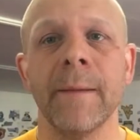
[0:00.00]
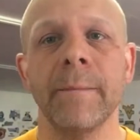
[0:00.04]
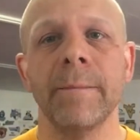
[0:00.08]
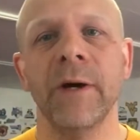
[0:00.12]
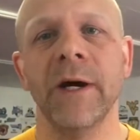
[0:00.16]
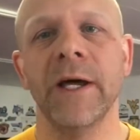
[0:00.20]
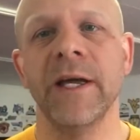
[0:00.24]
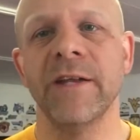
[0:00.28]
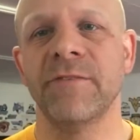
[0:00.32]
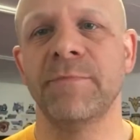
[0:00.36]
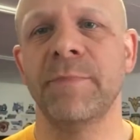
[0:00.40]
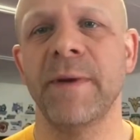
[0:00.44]

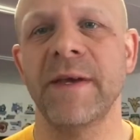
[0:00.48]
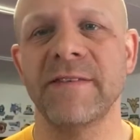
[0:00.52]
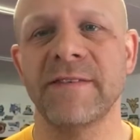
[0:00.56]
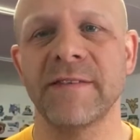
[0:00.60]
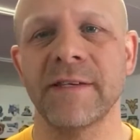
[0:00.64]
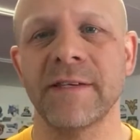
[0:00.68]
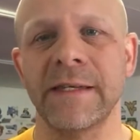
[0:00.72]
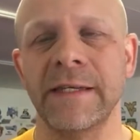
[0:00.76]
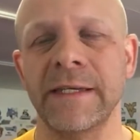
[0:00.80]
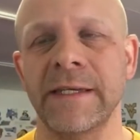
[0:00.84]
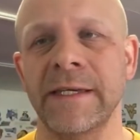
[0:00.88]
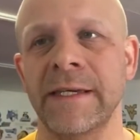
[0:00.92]
But it's
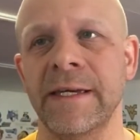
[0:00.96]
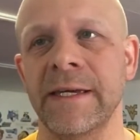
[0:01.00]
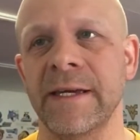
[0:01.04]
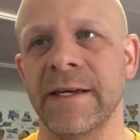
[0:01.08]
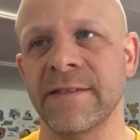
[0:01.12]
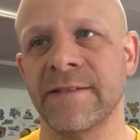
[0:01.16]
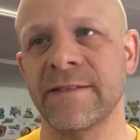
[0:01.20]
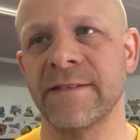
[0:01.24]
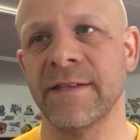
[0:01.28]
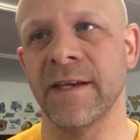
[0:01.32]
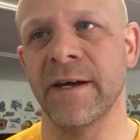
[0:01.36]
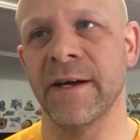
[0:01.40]
basically,
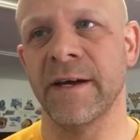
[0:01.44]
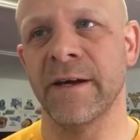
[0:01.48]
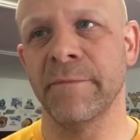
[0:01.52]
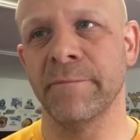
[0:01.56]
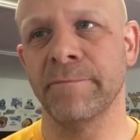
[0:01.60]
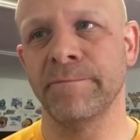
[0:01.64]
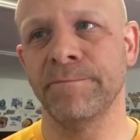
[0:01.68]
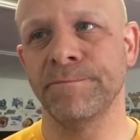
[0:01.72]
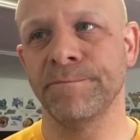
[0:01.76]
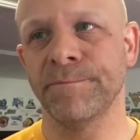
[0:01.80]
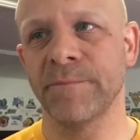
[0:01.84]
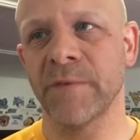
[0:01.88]

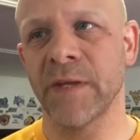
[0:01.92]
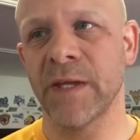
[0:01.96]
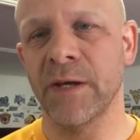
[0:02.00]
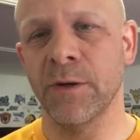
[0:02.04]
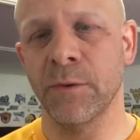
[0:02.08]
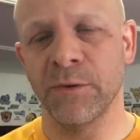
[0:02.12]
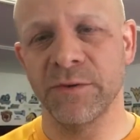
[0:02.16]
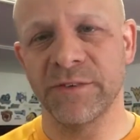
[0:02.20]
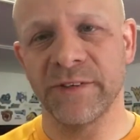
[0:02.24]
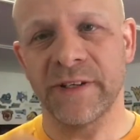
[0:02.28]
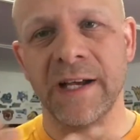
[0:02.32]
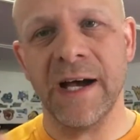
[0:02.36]
it
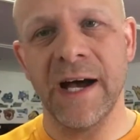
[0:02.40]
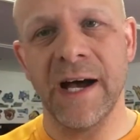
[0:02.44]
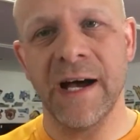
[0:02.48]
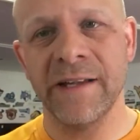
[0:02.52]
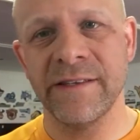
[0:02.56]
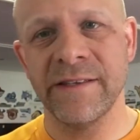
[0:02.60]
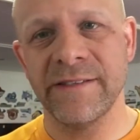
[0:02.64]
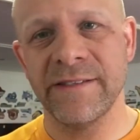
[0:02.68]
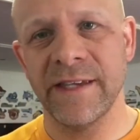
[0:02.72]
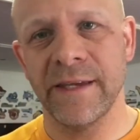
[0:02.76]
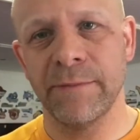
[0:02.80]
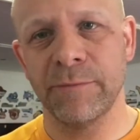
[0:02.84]
was a
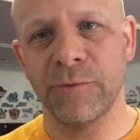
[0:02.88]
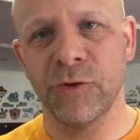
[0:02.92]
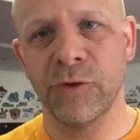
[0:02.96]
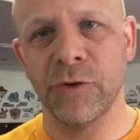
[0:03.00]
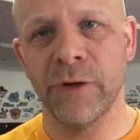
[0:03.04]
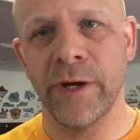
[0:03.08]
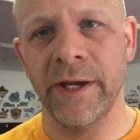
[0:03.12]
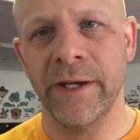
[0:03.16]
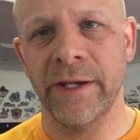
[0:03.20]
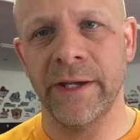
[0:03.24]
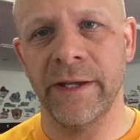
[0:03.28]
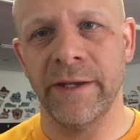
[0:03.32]
concept
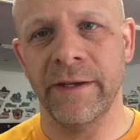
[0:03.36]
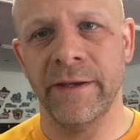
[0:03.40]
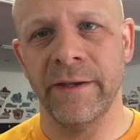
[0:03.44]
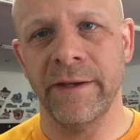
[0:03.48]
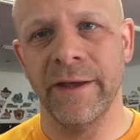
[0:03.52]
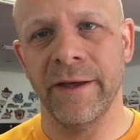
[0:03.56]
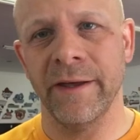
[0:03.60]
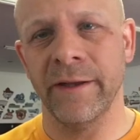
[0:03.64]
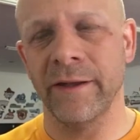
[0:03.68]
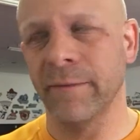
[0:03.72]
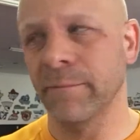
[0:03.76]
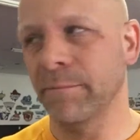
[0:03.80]

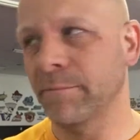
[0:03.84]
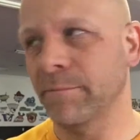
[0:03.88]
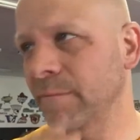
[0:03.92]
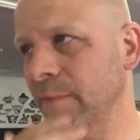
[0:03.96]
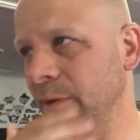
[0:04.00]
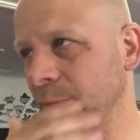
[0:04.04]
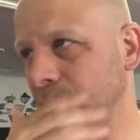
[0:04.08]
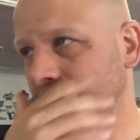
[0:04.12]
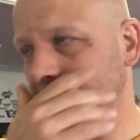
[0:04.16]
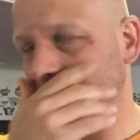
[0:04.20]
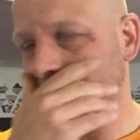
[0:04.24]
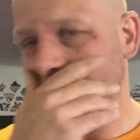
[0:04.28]
created
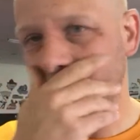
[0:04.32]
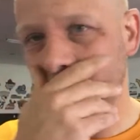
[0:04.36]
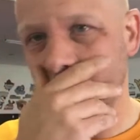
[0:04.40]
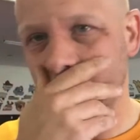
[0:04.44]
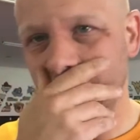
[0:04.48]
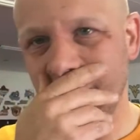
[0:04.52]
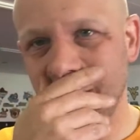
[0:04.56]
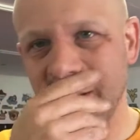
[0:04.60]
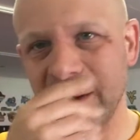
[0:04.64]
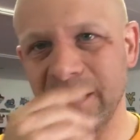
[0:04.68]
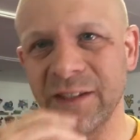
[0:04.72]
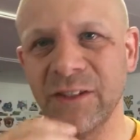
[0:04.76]
probably
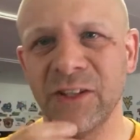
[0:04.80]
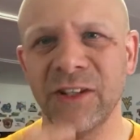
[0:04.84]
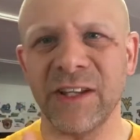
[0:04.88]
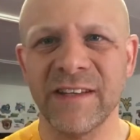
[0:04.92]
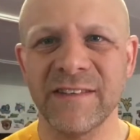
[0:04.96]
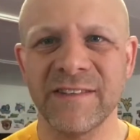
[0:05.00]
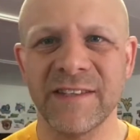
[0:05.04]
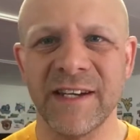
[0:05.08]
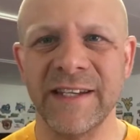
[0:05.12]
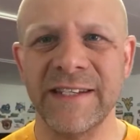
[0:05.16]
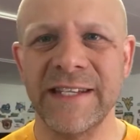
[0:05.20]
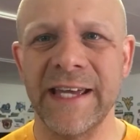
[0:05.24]
about a little
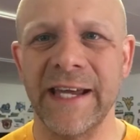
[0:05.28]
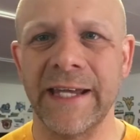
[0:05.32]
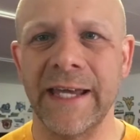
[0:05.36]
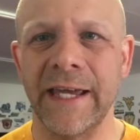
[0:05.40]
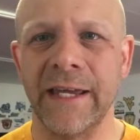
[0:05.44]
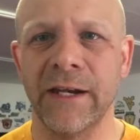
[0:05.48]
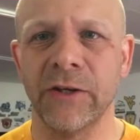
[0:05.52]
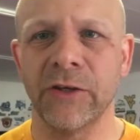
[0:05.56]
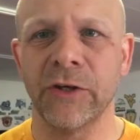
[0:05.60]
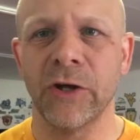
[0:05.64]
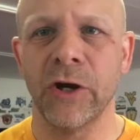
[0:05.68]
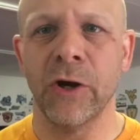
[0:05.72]
less than a
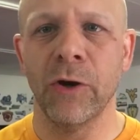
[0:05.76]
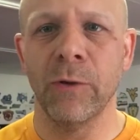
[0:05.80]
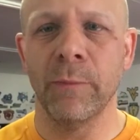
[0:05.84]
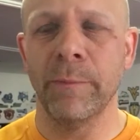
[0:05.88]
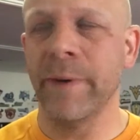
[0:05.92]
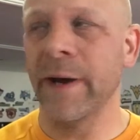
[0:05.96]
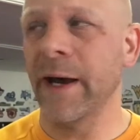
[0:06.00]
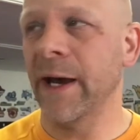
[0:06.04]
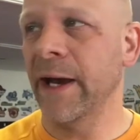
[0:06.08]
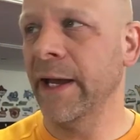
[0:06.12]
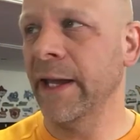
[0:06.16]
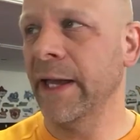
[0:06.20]
decade ago
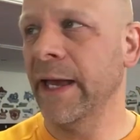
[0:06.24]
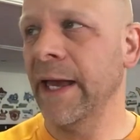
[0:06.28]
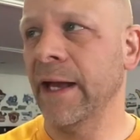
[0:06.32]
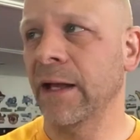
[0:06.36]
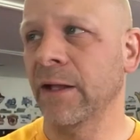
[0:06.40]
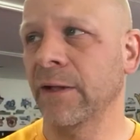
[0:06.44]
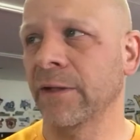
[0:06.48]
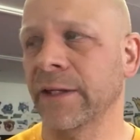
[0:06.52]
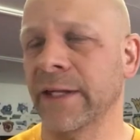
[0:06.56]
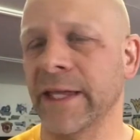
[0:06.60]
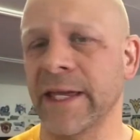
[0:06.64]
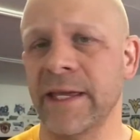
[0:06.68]
by
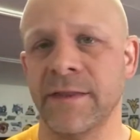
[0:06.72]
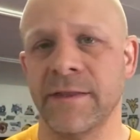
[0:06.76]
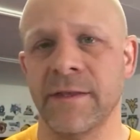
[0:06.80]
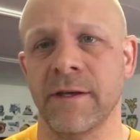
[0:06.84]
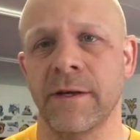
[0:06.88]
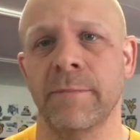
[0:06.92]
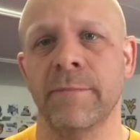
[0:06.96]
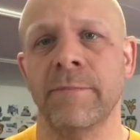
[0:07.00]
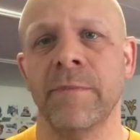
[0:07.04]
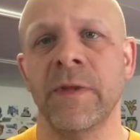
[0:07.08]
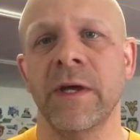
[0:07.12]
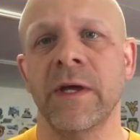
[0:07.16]
Ellen
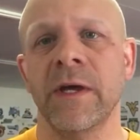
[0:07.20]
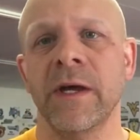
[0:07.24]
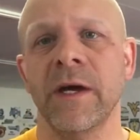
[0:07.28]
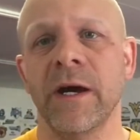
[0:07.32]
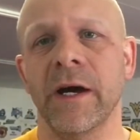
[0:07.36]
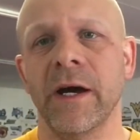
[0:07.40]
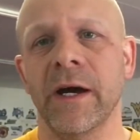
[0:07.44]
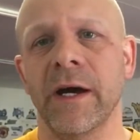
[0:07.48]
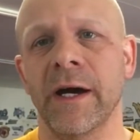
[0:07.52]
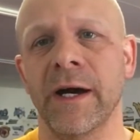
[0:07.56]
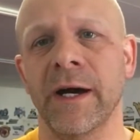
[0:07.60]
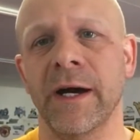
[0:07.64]
Latham,
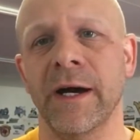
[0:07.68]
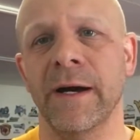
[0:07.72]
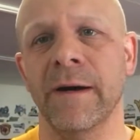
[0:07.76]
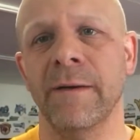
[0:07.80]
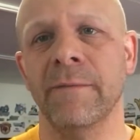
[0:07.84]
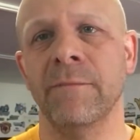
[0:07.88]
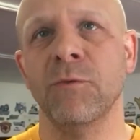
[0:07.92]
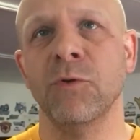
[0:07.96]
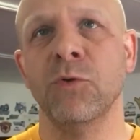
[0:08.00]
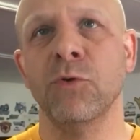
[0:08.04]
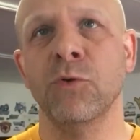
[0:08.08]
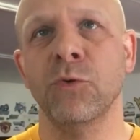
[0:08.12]

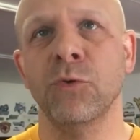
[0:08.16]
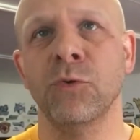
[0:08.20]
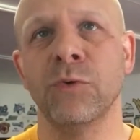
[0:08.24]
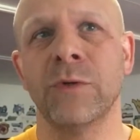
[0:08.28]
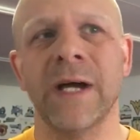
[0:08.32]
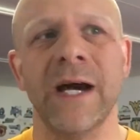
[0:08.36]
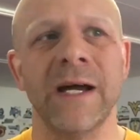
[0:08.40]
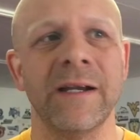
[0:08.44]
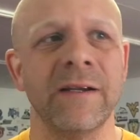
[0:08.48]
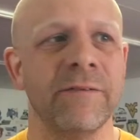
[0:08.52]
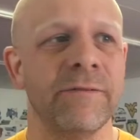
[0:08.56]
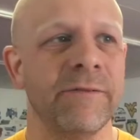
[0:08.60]
who
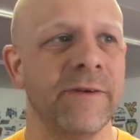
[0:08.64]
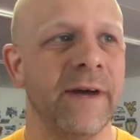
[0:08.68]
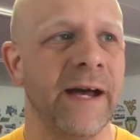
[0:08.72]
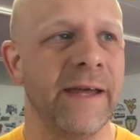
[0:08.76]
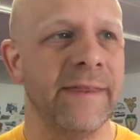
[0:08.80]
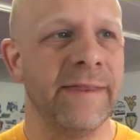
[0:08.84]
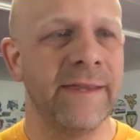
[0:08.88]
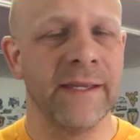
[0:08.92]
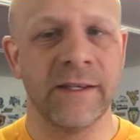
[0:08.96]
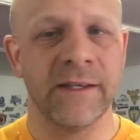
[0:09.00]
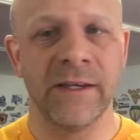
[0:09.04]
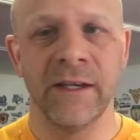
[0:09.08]
kind of,
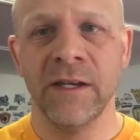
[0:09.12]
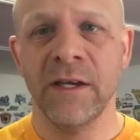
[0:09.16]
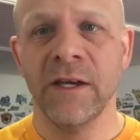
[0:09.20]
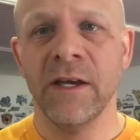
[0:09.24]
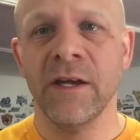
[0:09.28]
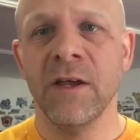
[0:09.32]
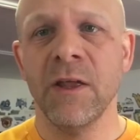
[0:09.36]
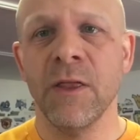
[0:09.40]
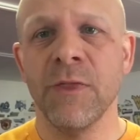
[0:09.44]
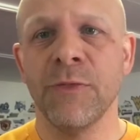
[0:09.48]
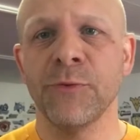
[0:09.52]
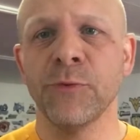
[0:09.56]
I think,
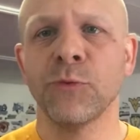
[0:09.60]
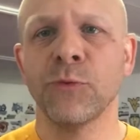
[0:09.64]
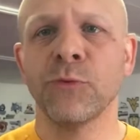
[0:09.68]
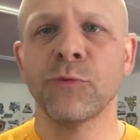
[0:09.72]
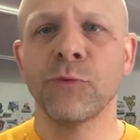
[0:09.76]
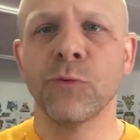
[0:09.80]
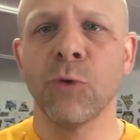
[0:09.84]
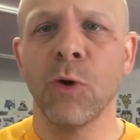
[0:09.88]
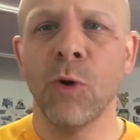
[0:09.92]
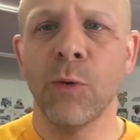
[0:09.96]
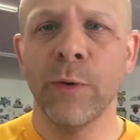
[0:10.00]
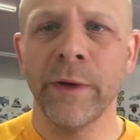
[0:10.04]
through
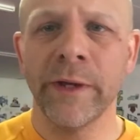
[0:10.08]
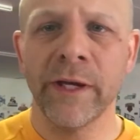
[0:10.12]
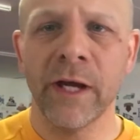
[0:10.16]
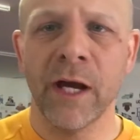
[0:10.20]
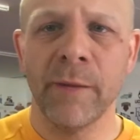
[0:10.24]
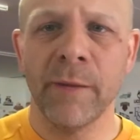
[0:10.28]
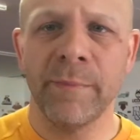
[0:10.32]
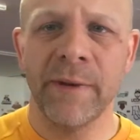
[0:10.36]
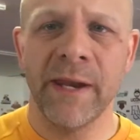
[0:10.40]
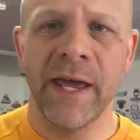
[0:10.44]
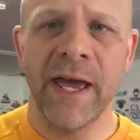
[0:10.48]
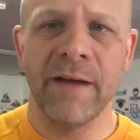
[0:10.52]
growing
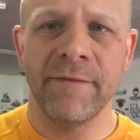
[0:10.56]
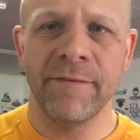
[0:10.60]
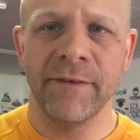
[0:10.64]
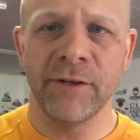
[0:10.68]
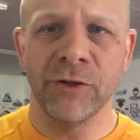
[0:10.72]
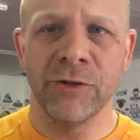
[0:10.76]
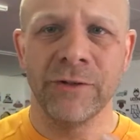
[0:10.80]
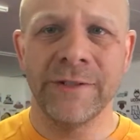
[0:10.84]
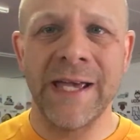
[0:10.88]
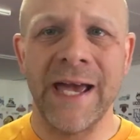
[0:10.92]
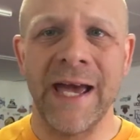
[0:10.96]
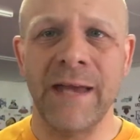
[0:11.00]
up and having
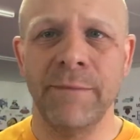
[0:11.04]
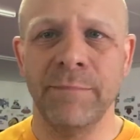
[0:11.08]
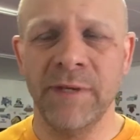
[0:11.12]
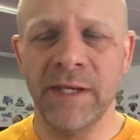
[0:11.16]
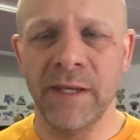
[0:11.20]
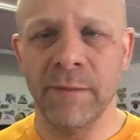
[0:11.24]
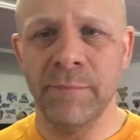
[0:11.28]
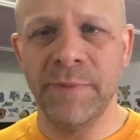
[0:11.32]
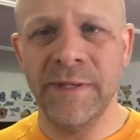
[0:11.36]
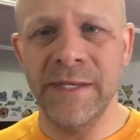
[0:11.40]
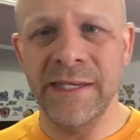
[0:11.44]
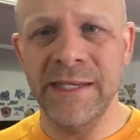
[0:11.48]
her dad
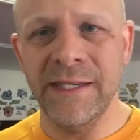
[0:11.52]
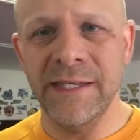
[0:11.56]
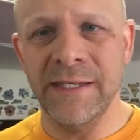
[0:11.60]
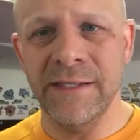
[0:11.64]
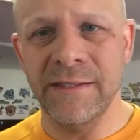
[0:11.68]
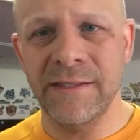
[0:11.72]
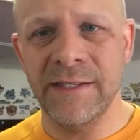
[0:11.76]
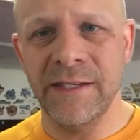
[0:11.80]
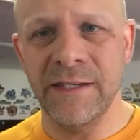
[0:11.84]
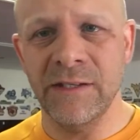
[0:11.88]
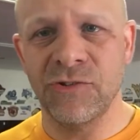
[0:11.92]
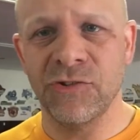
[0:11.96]
be a
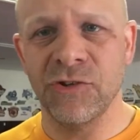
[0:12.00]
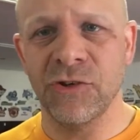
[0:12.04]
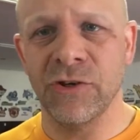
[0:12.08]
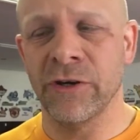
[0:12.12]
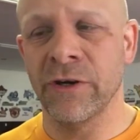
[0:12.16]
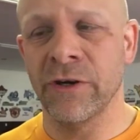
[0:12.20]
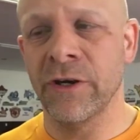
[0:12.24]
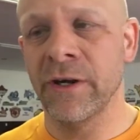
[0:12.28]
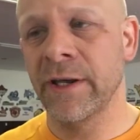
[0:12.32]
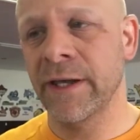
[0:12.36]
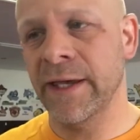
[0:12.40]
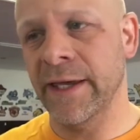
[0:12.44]
PE
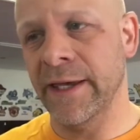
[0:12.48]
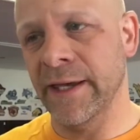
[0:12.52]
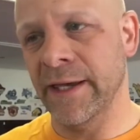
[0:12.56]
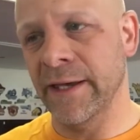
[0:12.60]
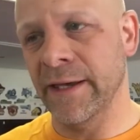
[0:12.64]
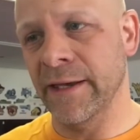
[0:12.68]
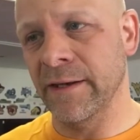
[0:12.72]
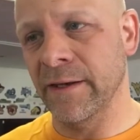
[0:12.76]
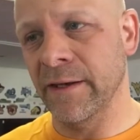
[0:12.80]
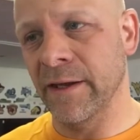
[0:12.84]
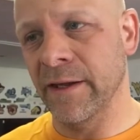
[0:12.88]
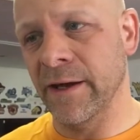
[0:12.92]
teacher
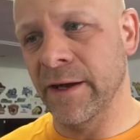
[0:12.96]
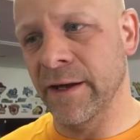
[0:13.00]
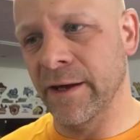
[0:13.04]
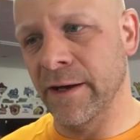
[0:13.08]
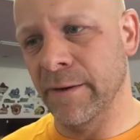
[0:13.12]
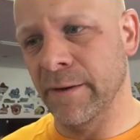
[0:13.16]
in